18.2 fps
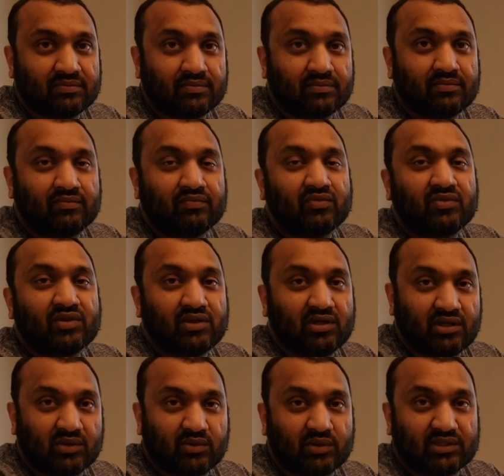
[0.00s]
Oh,
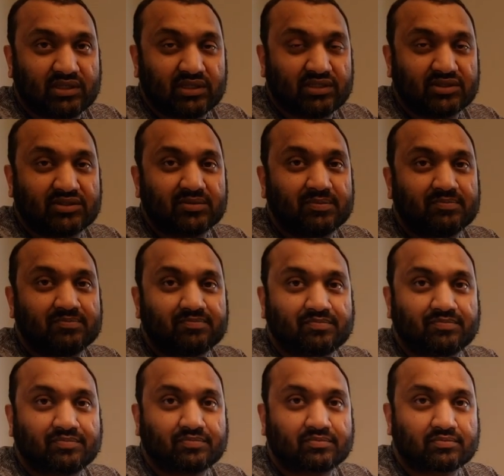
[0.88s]
yeah, because, dude,
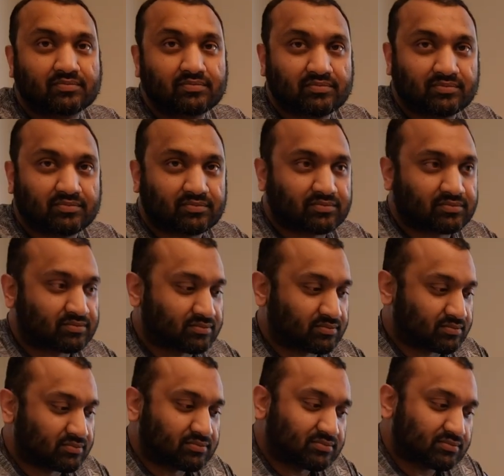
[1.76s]
it made a
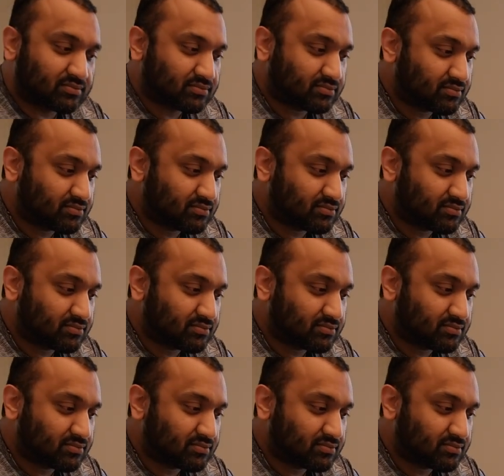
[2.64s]
lot.